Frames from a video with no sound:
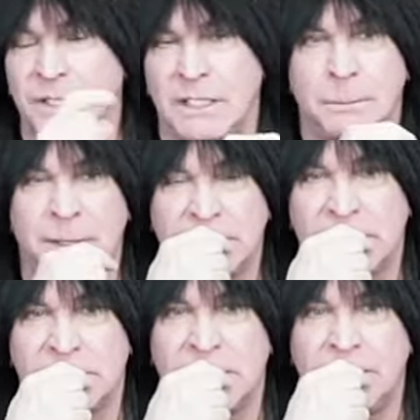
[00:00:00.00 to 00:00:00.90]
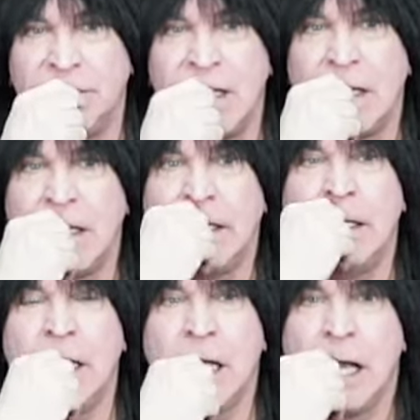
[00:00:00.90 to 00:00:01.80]
you know, getting back to Steve Vai,
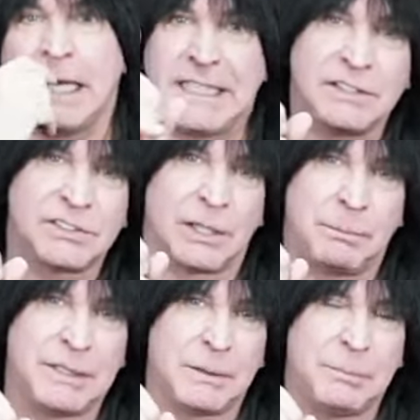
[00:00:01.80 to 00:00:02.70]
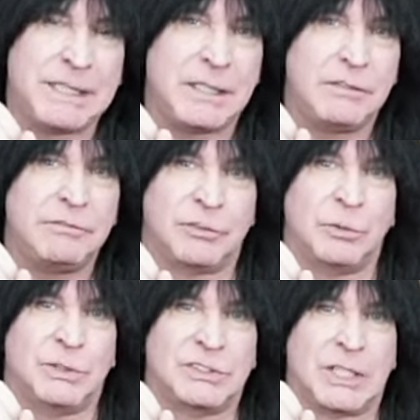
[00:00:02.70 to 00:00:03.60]
he has been a big
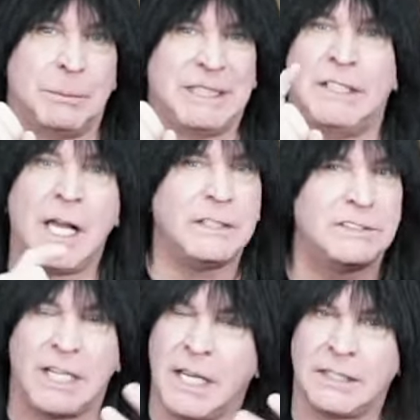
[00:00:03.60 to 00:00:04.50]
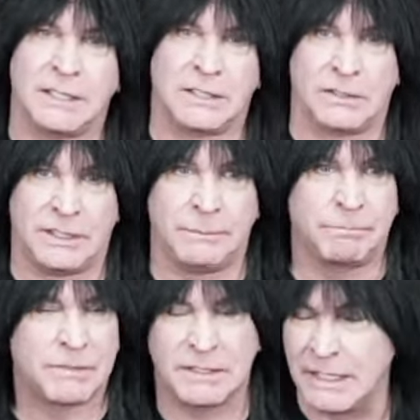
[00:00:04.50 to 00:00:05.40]
influence on me, not technically.
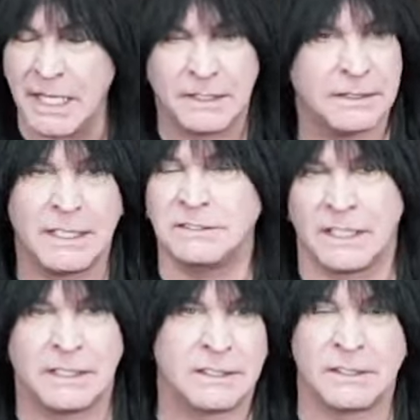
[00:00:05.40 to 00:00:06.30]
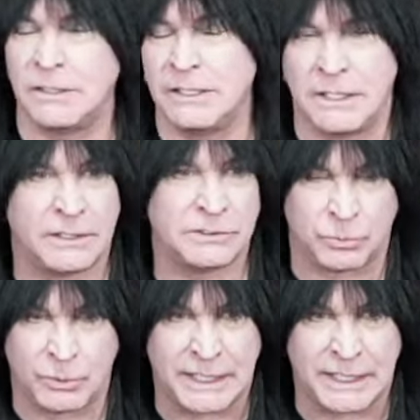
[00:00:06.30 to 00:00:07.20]
not technically, not
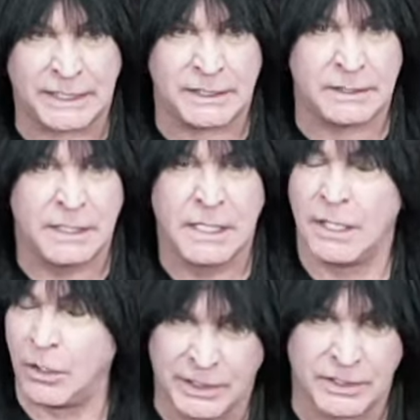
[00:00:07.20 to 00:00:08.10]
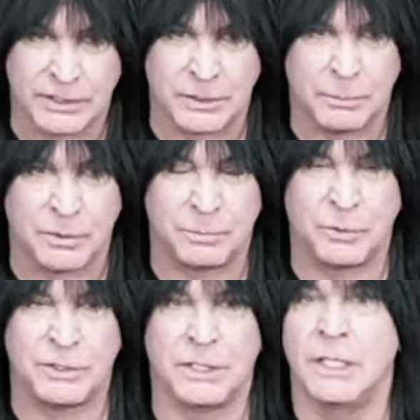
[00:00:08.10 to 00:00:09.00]
his writing, although I think they're both
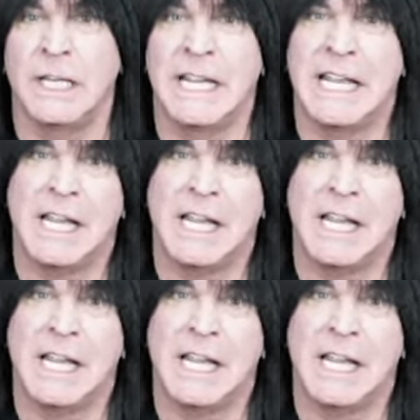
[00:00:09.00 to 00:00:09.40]
brilliant,